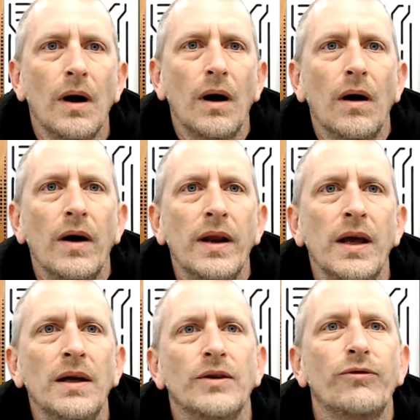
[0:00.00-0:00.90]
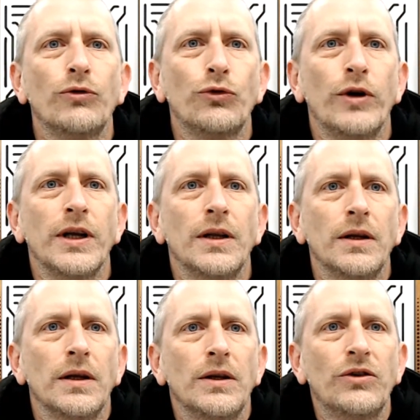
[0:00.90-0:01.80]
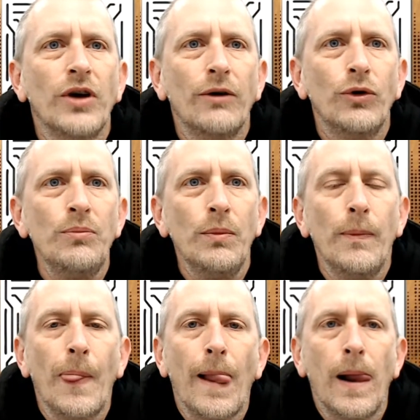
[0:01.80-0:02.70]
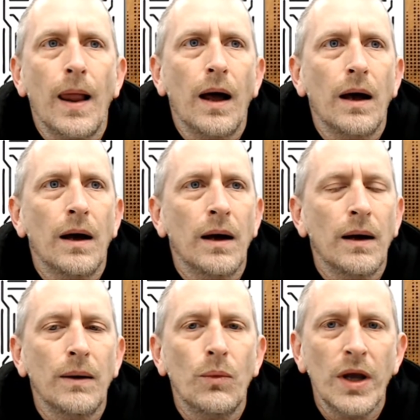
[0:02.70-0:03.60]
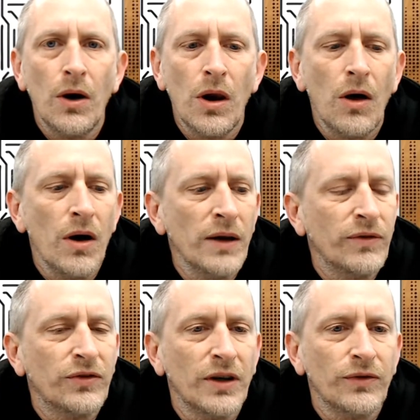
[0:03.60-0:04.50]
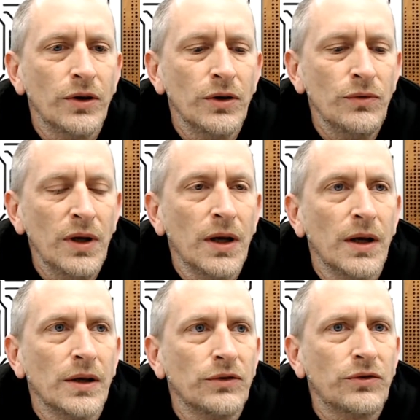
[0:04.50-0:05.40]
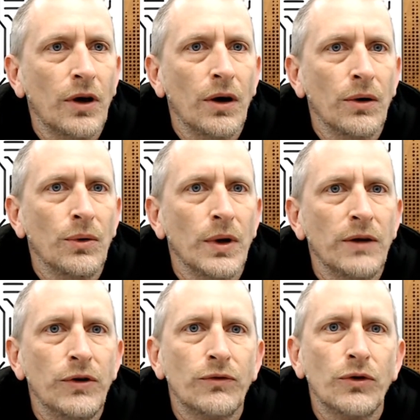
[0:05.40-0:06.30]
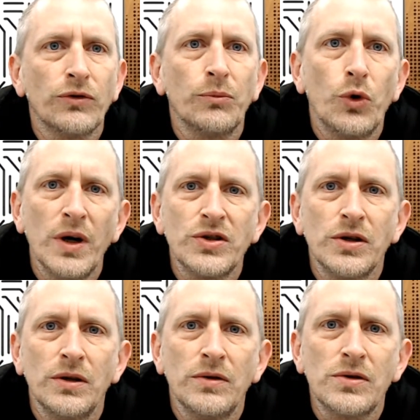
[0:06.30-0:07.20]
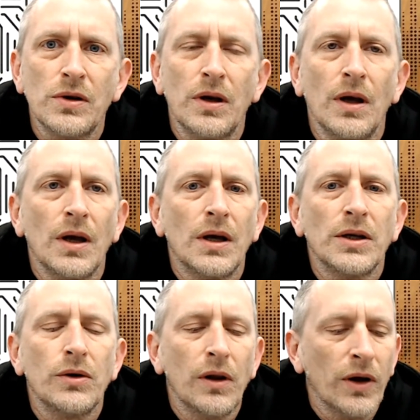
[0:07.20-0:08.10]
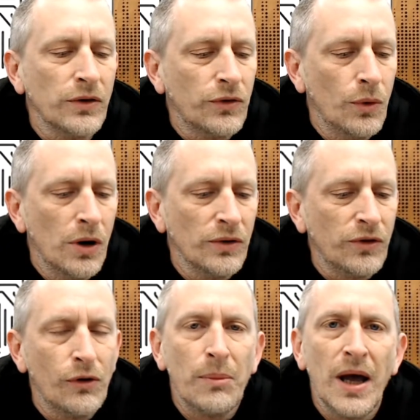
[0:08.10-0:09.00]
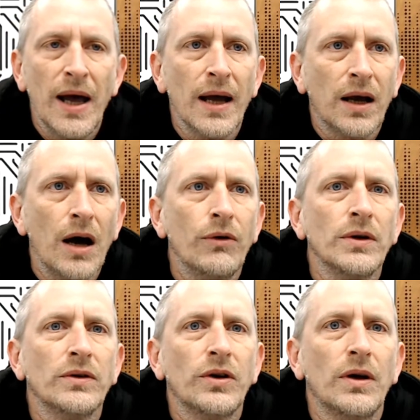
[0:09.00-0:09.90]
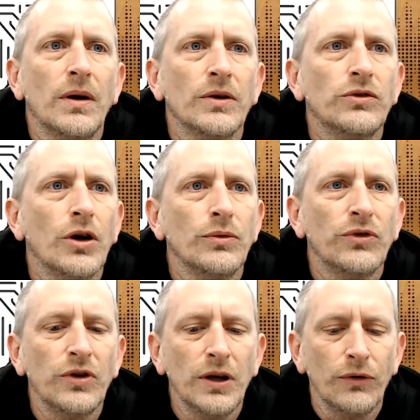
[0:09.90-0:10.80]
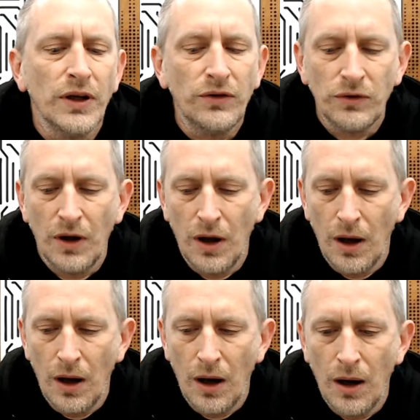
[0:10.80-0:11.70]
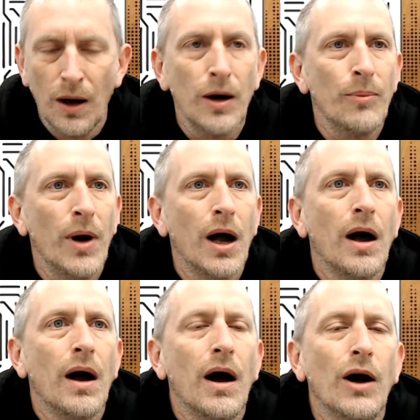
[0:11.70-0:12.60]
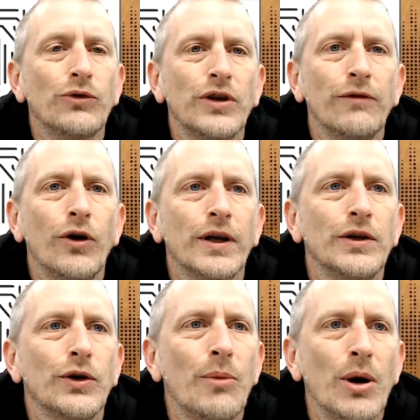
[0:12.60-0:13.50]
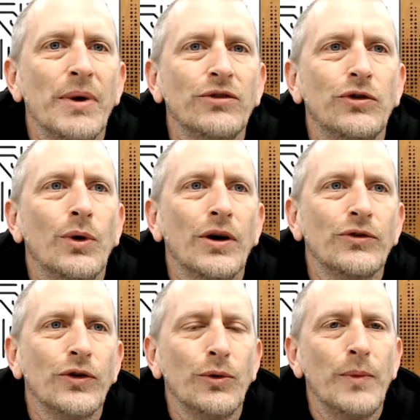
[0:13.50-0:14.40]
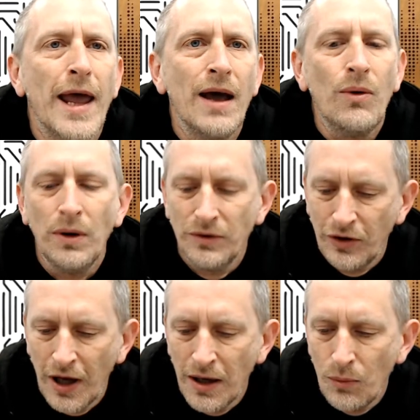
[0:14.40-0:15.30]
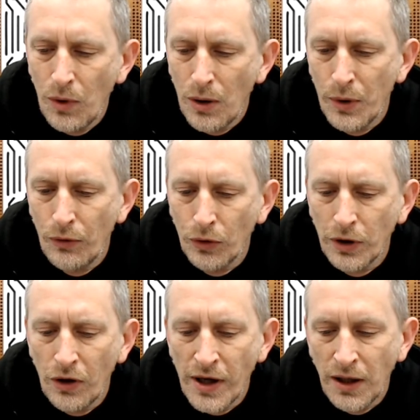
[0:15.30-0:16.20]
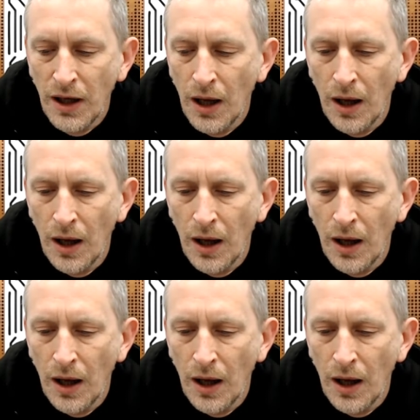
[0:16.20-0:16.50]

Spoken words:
Hi there, folks already in the chat room. We are live this afternoon, so if you've got some questions you'd like us to answer about our current Xone series, I'll see if I can do my best to answer them now, today, while we're online.